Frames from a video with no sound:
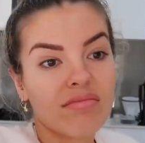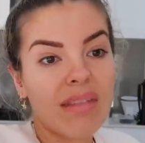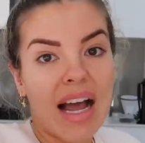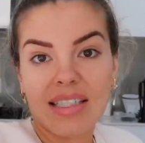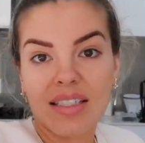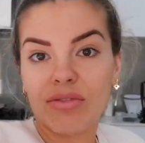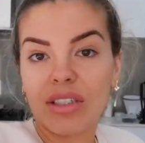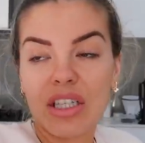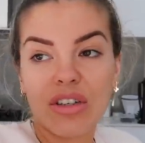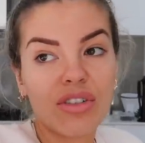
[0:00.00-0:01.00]
hasn't
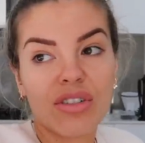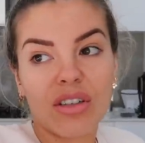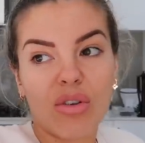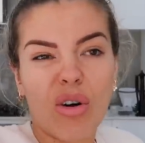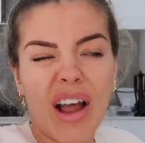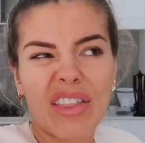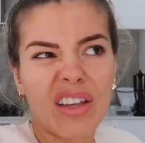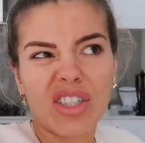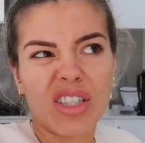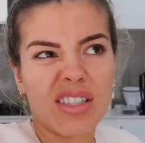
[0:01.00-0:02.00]
really used it, or I think she